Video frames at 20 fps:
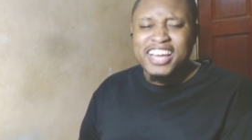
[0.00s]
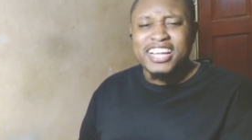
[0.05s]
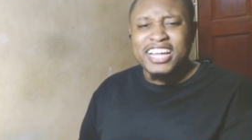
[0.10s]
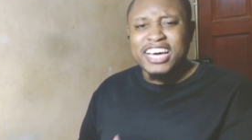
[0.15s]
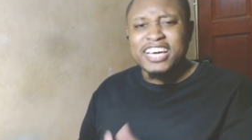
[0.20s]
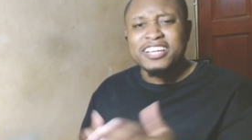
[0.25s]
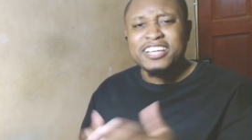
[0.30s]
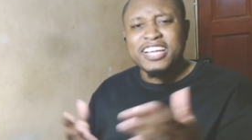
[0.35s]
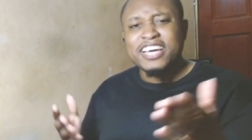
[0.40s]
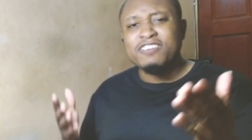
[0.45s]

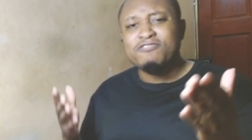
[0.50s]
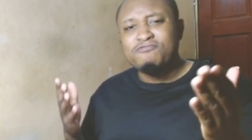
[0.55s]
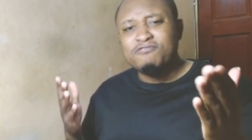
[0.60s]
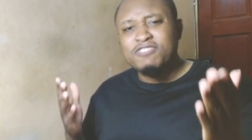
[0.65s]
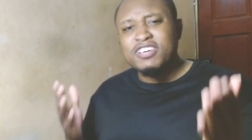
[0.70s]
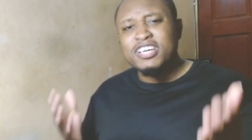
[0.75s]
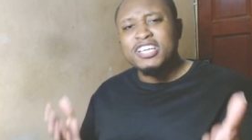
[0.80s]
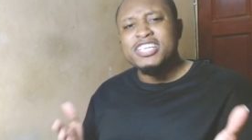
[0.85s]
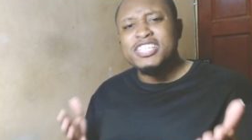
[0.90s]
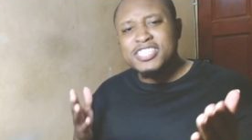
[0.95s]
Like
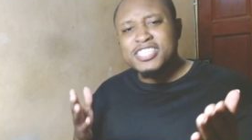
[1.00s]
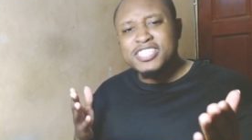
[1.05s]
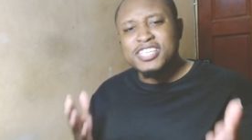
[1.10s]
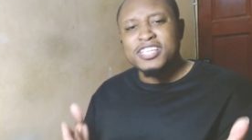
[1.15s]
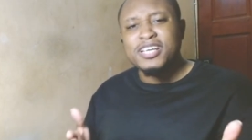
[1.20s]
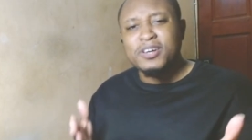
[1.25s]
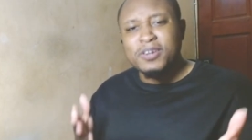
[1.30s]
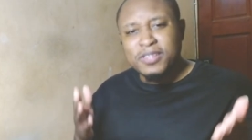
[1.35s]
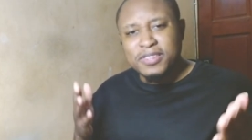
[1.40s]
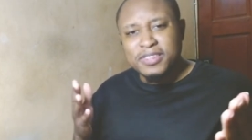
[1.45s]
really sit
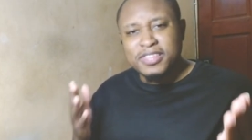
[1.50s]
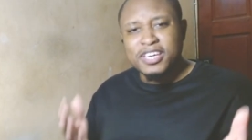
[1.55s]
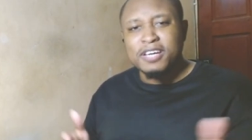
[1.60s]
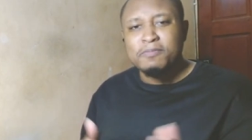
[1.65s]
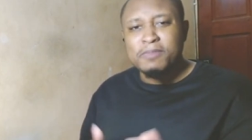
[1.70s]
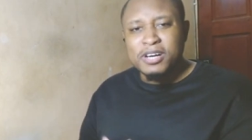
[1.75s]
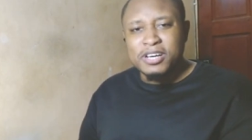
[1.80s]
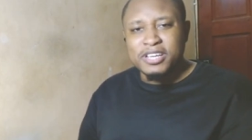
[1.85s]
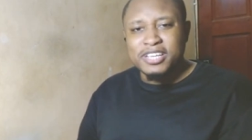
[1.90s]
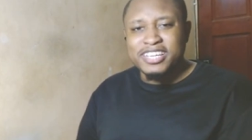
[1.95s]
down and think
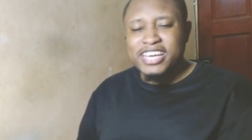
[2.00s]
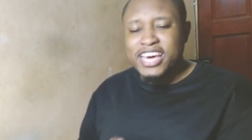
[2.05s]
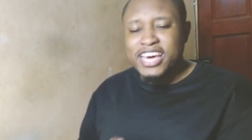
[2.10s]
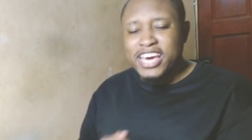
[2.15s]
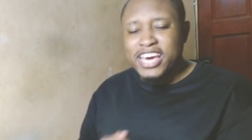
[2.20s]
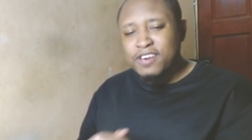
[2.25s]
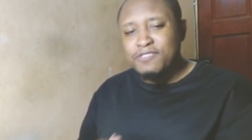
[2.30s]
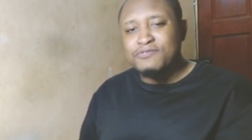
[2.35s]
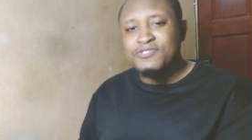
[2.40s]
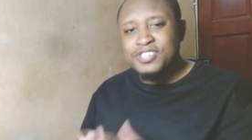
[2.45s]
about it.
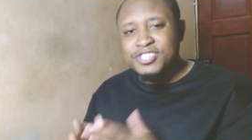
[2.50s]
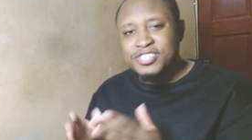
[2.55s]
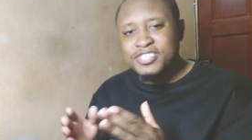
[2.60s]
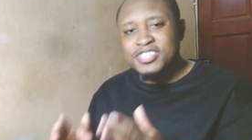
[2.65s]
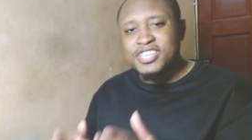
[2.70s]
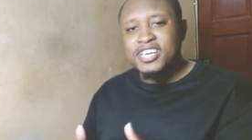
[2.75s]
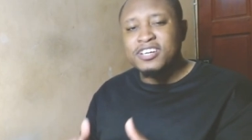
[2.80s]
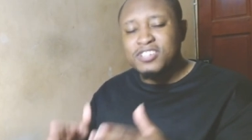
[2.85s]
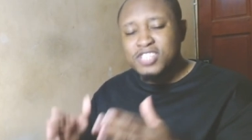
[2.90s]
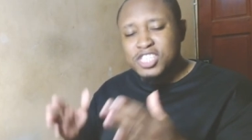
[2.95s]
Every
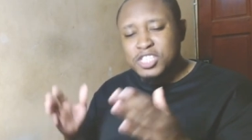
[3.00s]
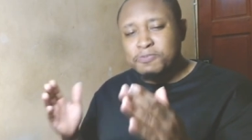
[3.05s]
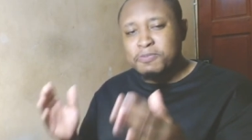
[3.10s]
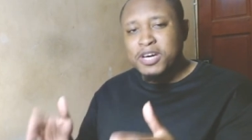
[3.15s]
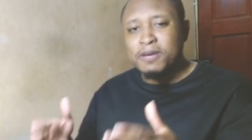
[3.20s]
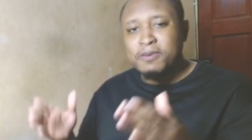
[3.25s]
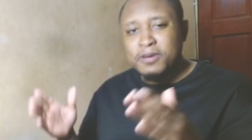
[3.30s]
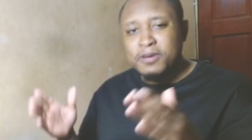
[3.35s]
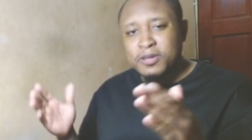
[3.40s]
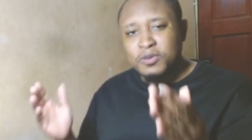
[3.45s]
single
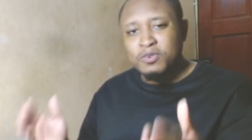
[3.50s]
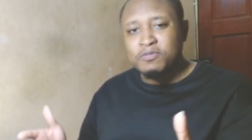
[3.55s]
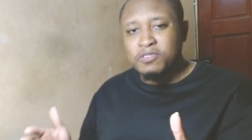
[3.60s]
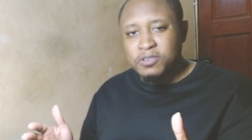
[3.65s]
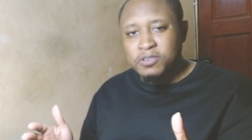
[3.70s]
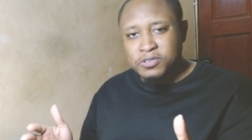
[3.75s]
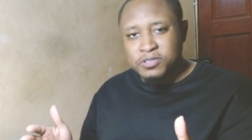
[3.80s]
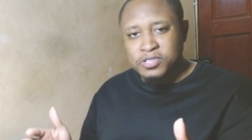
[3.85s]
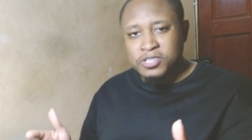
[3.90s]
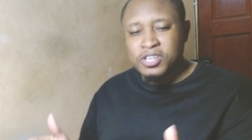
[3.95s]
Spider-Man
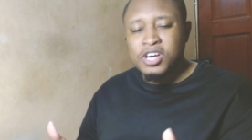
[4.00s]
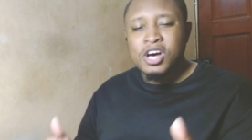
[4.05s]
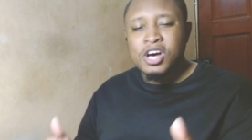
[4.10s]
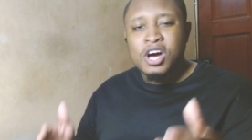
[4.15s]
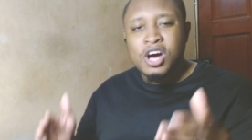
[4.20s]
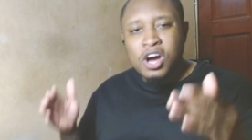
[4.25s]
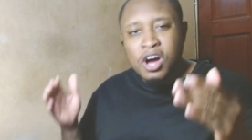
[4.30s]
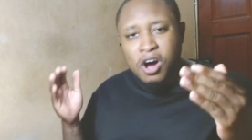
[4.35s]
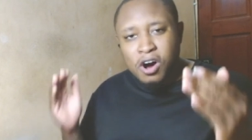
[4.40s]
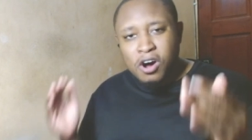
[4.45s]
universe,
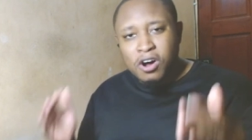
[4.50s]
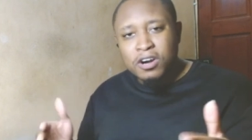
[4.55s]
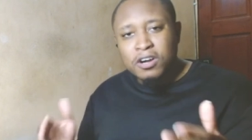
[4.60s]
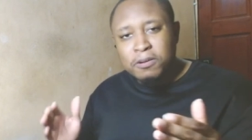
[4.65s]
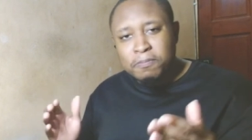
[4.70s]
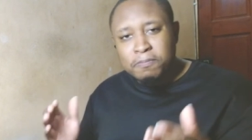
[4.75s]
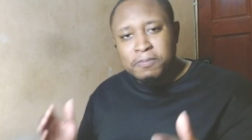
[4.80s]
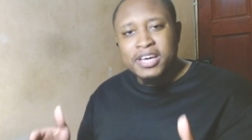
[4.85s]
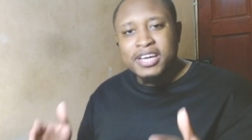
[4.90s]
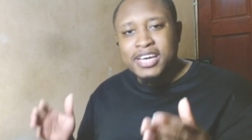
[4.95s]

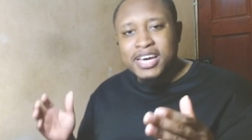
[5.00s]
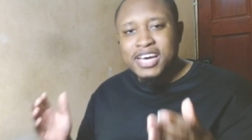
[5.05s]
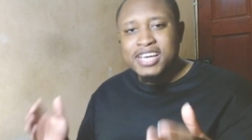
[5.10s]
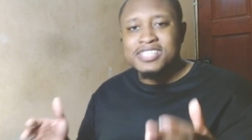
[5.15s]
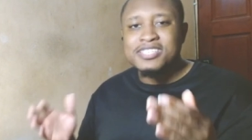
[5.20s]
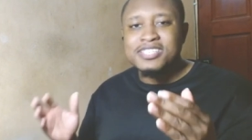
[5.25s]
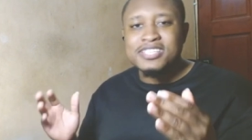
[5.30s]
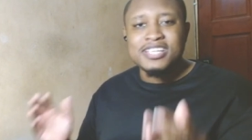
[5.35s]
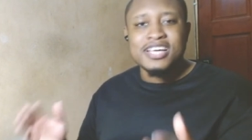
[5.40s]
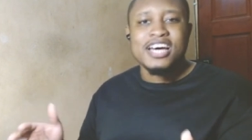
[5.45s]
Uncle Ben
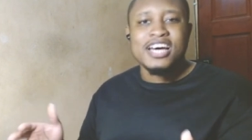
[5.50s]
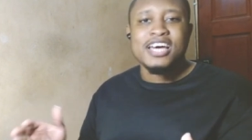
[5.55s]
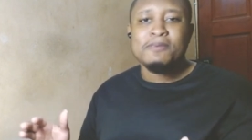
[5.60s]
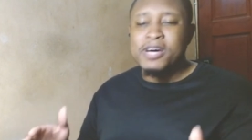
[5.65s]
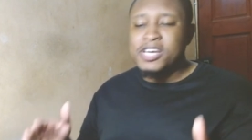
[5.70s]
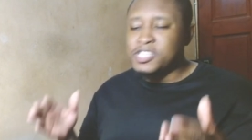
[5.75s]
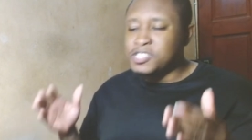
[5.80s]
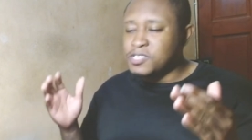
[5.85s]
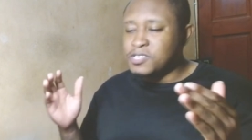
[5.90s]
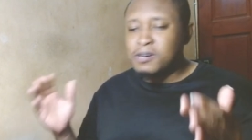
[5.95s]
has to die
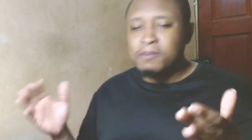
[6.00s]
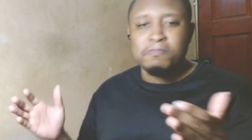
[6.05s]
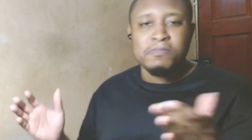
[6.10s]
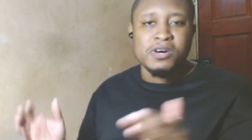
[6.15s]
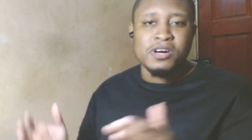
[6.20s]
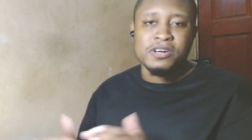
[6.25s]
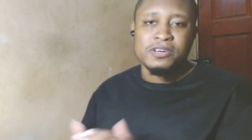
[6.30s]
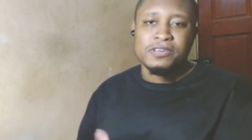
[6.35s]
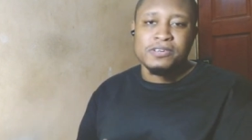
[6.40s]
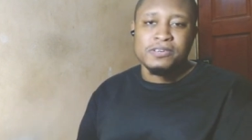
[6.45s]
by some
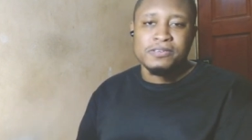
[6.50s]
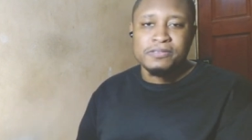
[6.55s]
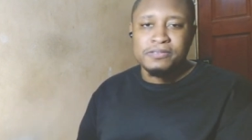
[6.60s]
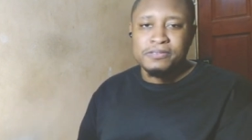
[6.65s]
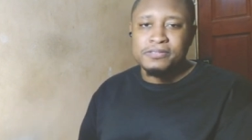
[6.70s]
mugger.